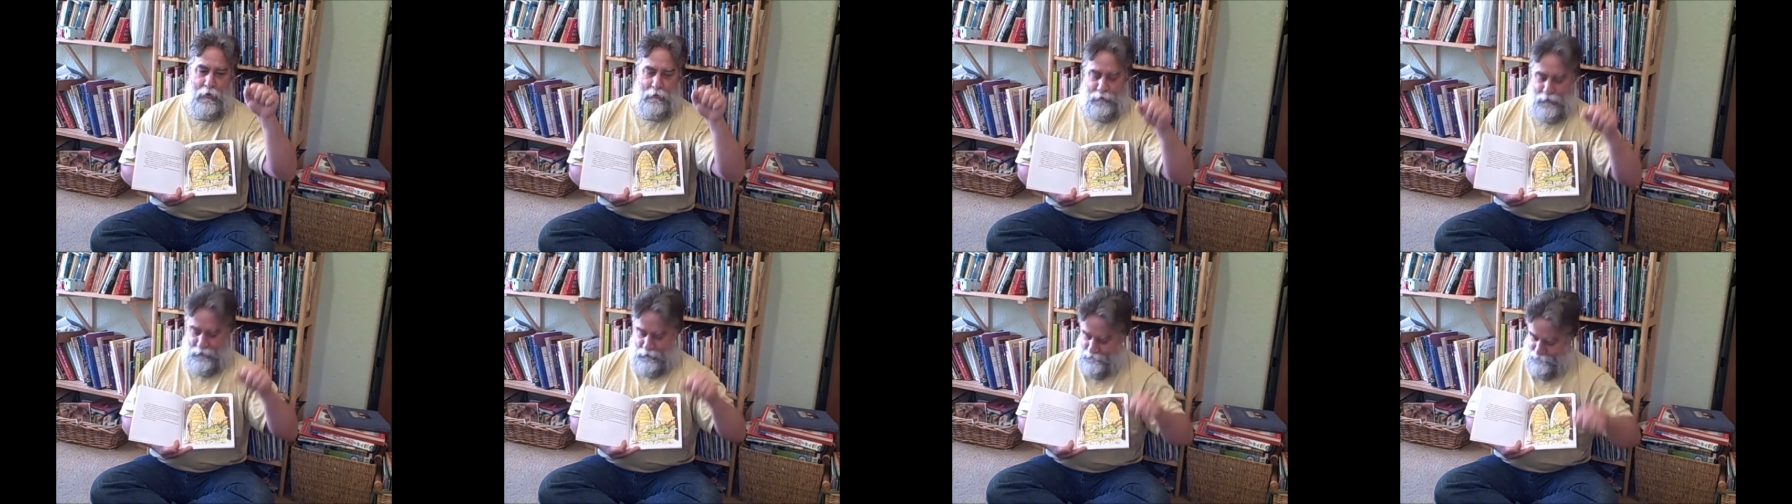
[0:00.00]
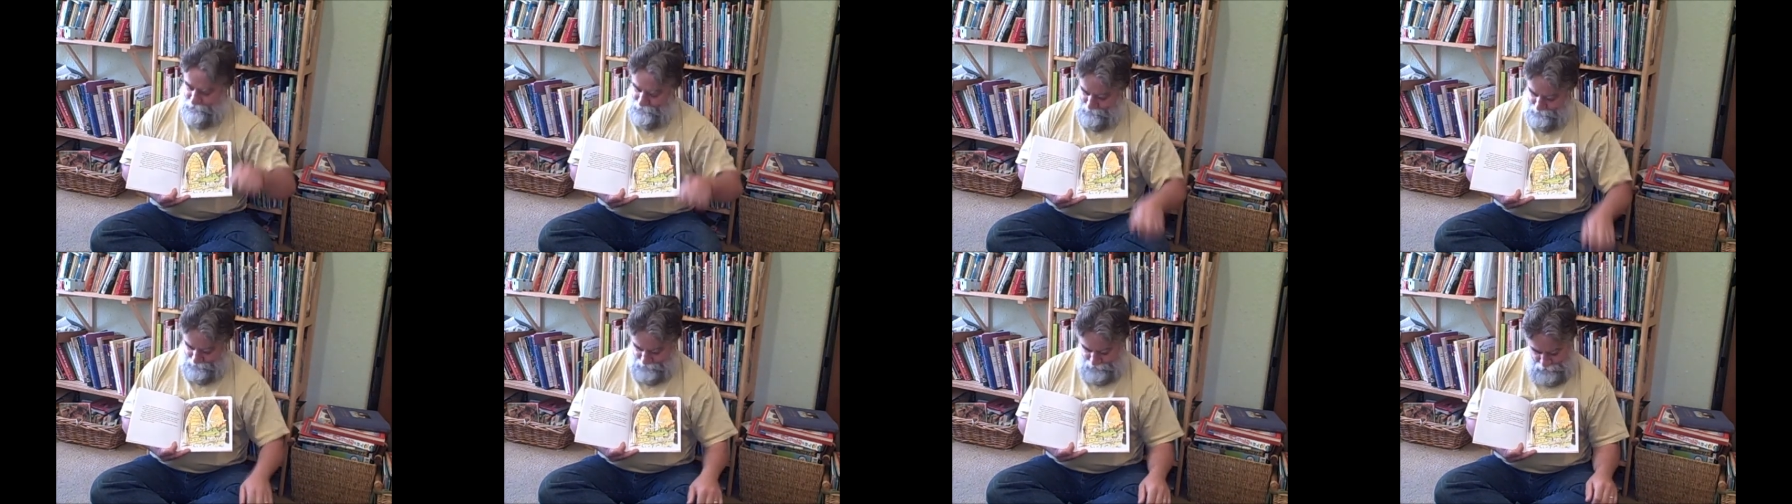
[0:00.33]
But
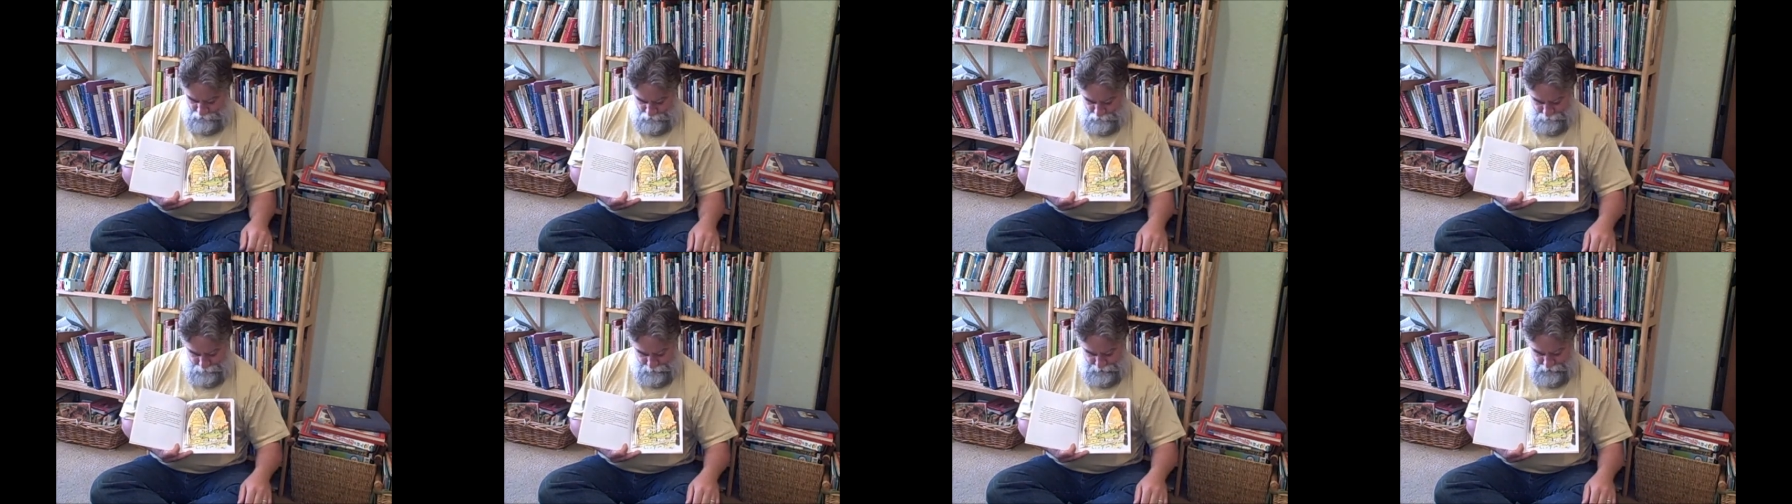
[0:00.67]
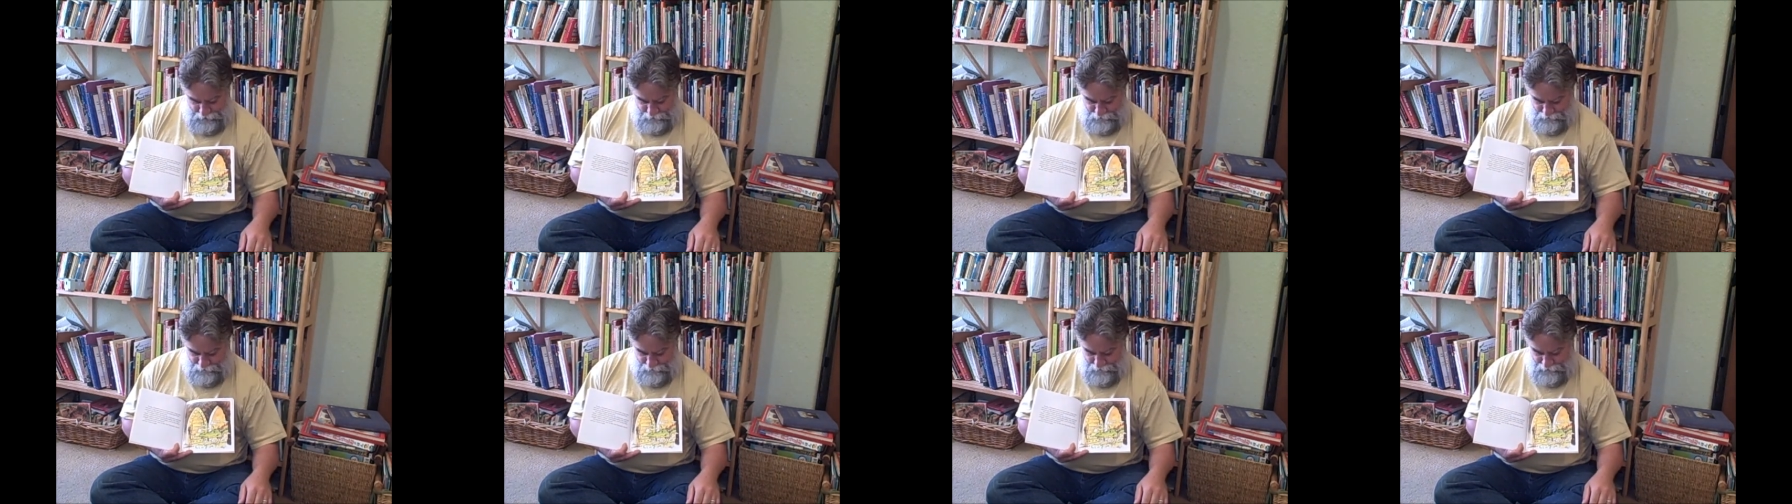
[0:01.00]
if it's so
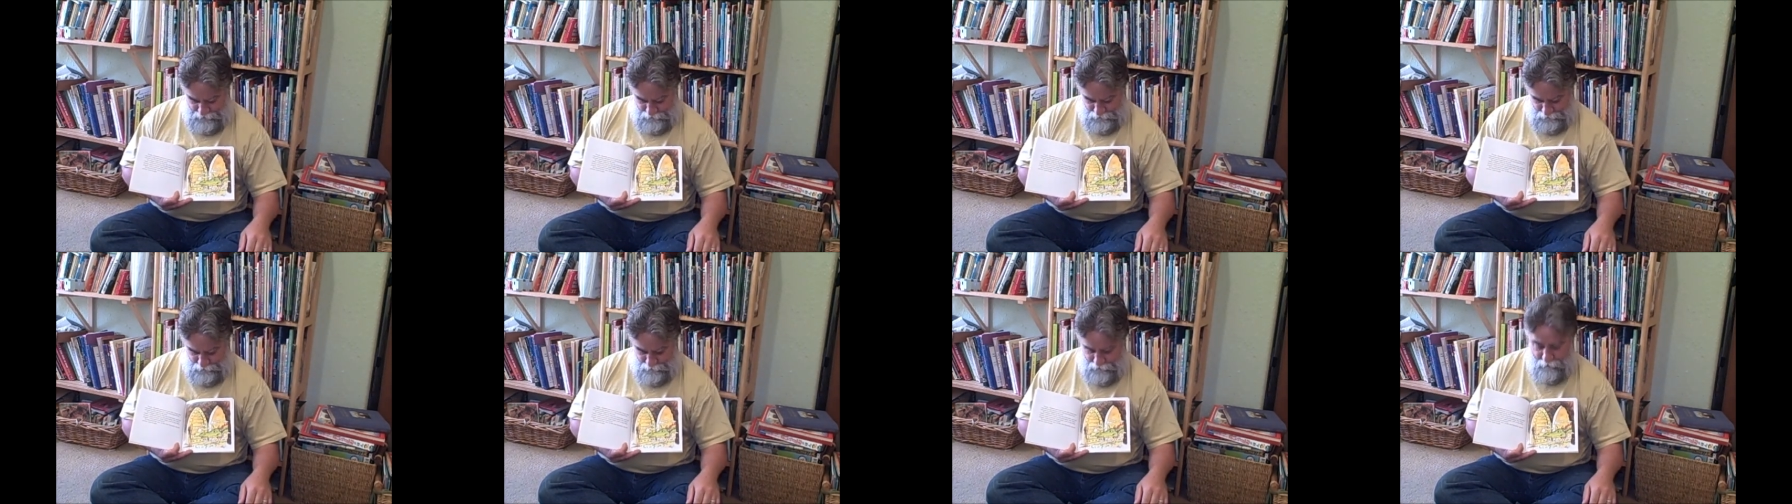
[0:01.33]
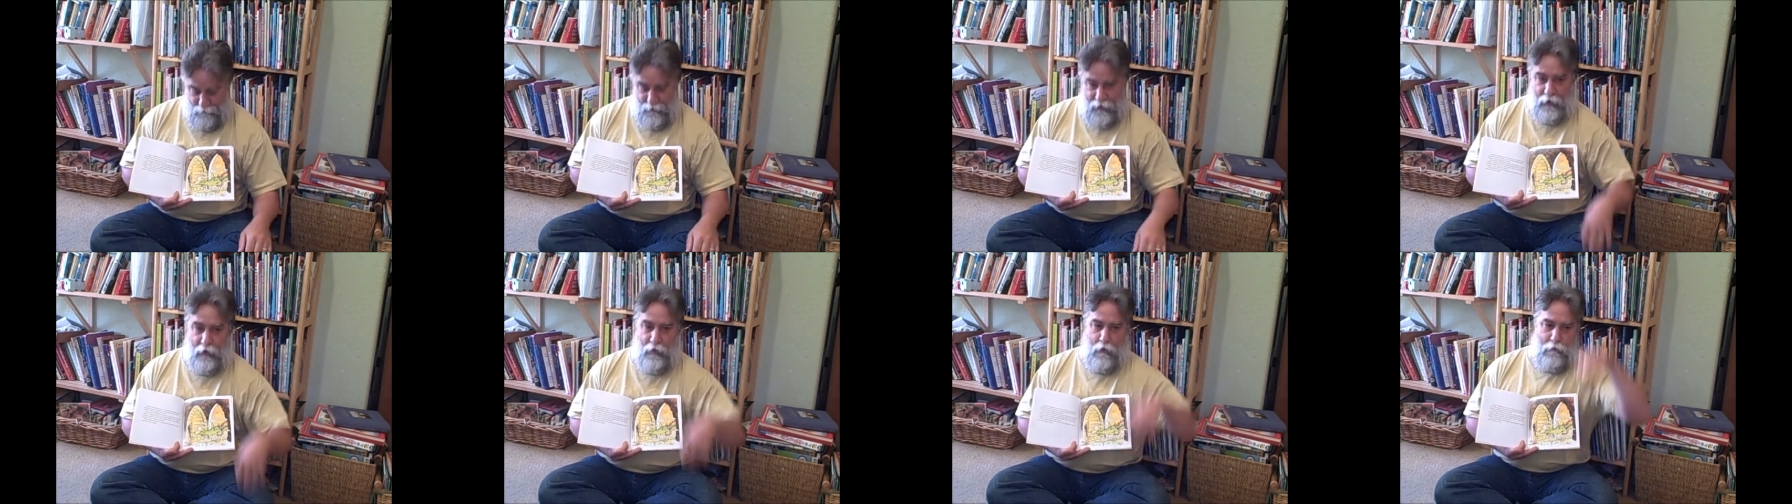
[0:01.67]
big on that door,
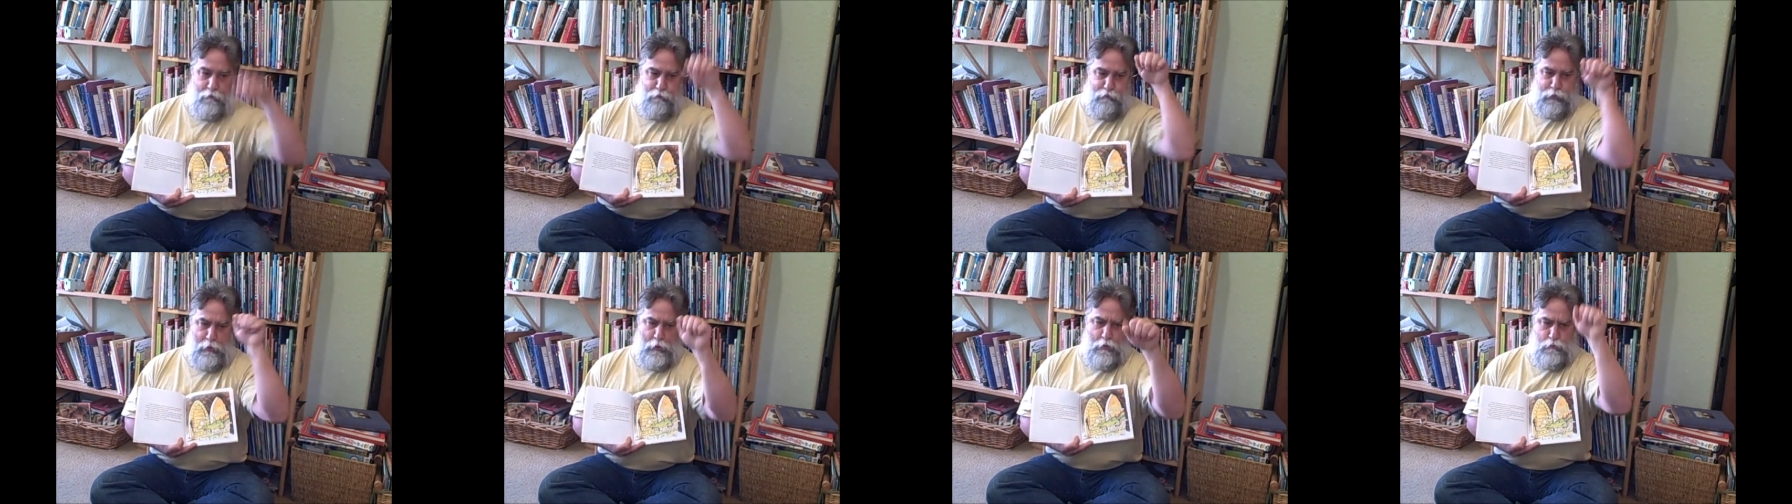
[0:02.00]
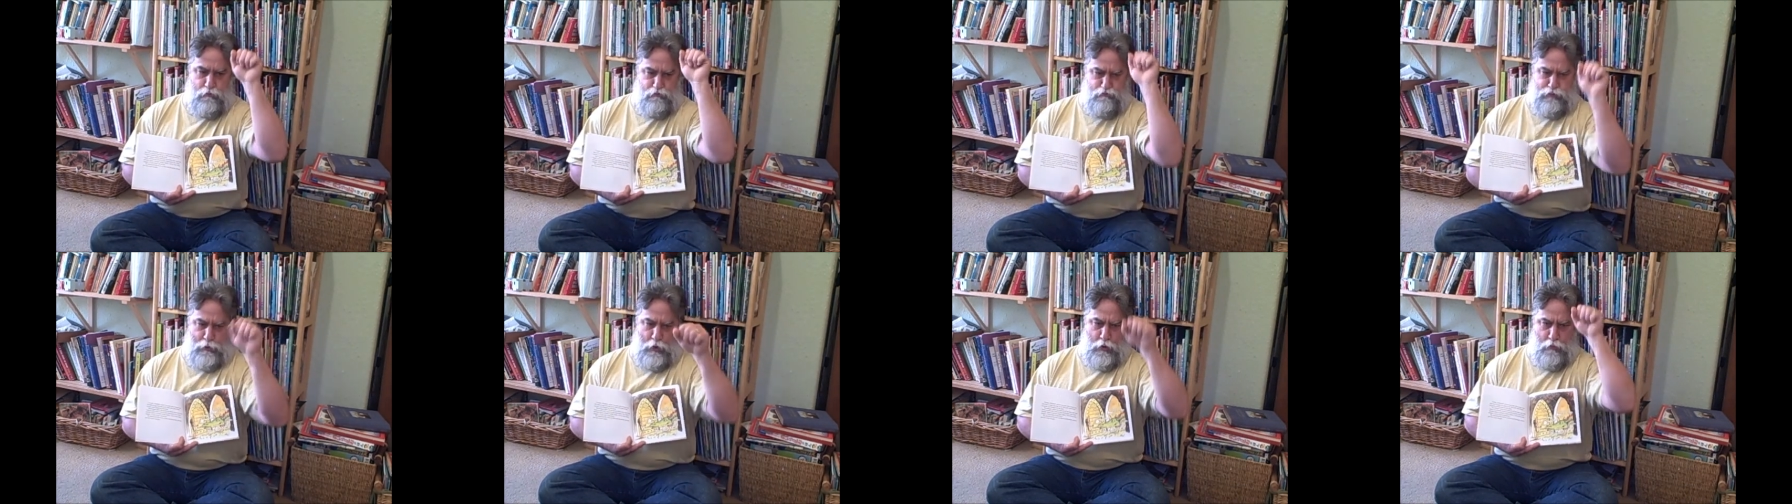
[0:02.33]
it might have gone
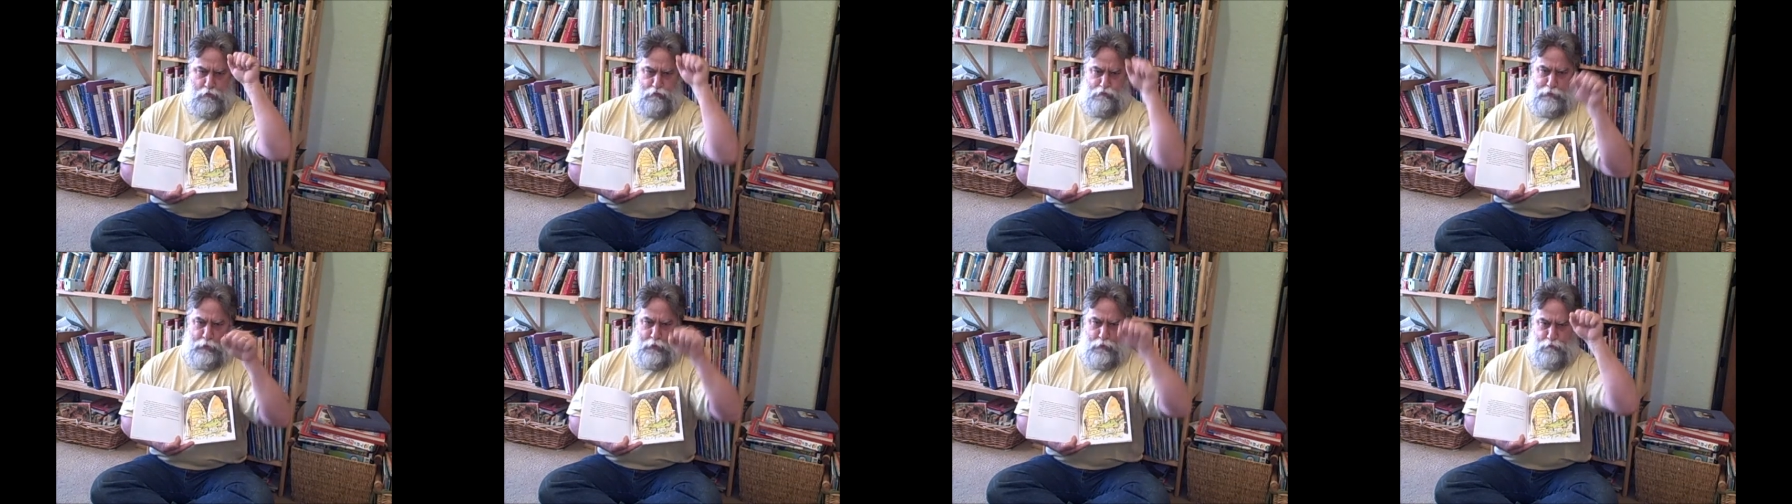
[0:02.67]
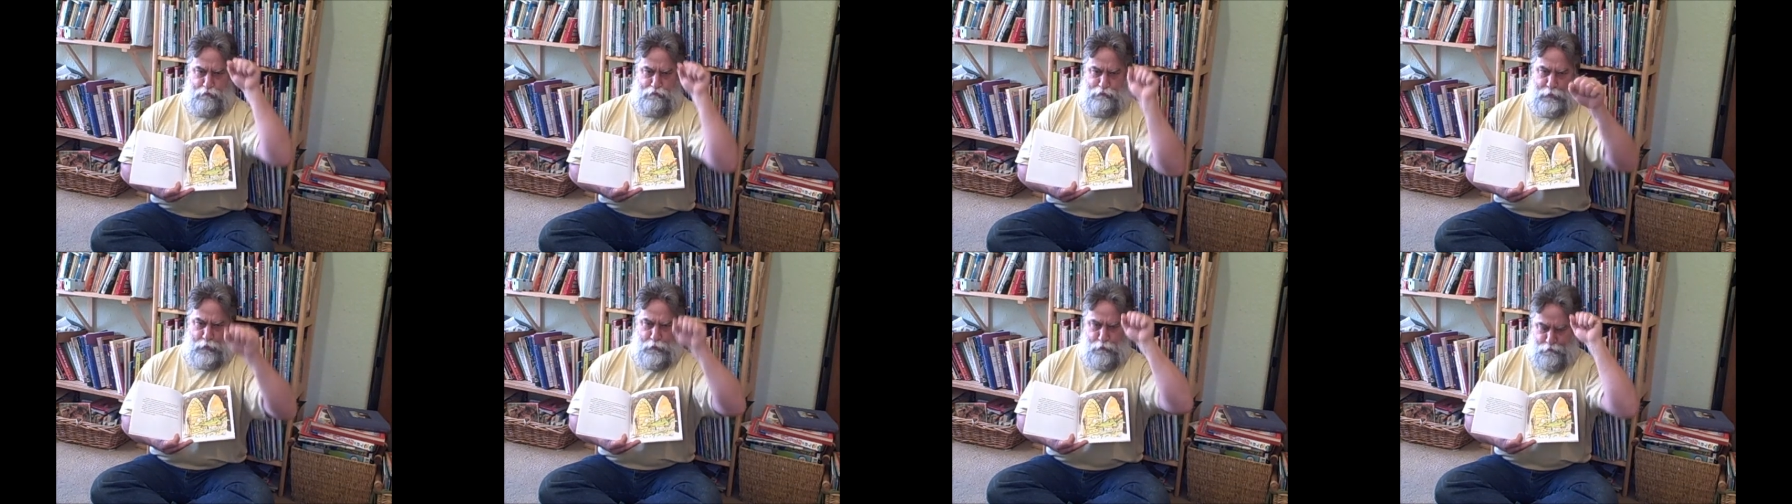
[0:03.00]
boom boom
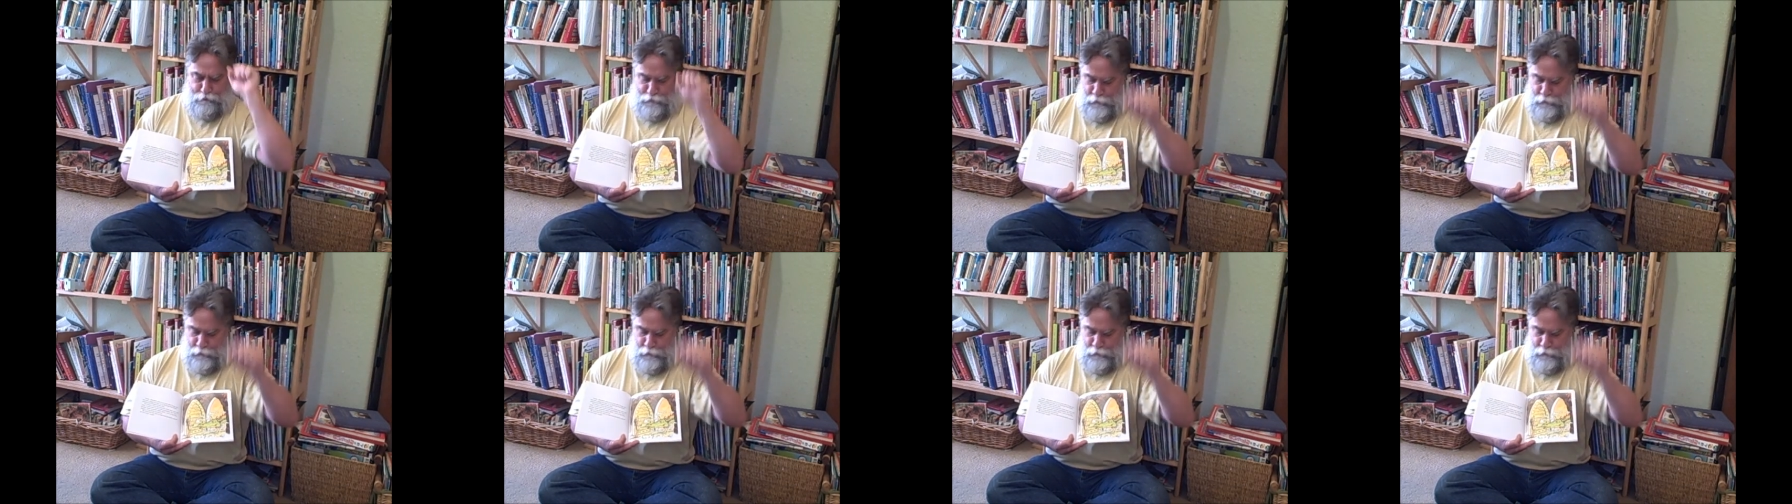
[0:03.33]
boom boom